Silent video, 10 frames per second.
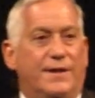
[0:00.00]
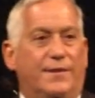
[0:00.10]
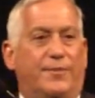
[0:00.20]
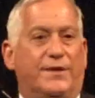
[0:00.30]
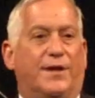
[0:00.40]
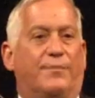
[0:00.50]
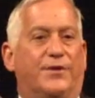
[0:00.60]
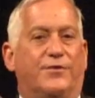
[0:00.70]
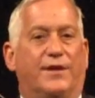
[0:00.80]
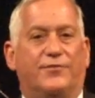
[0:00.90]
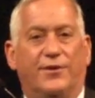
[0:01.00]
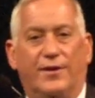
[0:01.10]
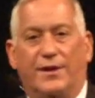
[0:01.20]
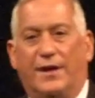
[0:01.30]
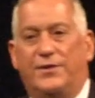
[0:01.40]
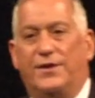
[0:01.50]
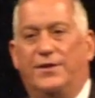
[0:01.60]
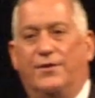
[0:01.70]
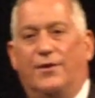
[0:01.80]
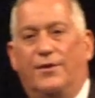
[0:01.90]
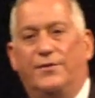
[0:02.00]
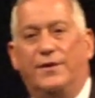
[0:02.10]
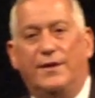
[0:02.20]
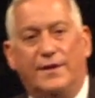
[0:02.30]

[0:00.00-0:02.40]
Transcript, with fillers: He picked up a drifter, a 19-year-old